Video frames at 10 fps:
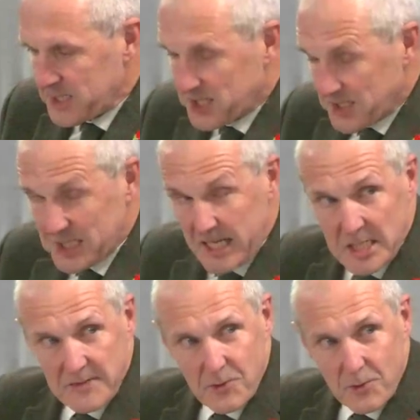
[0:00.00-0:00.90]

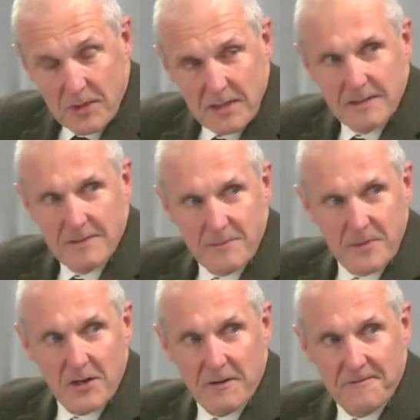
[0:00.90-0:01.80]
successful,
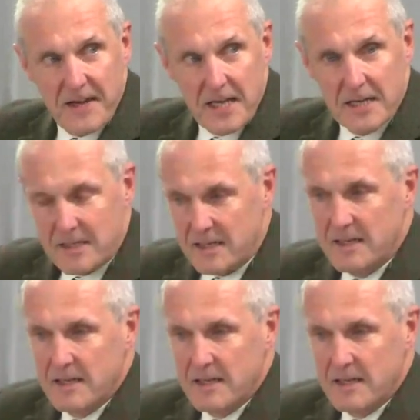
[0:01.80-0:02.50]
not a failure,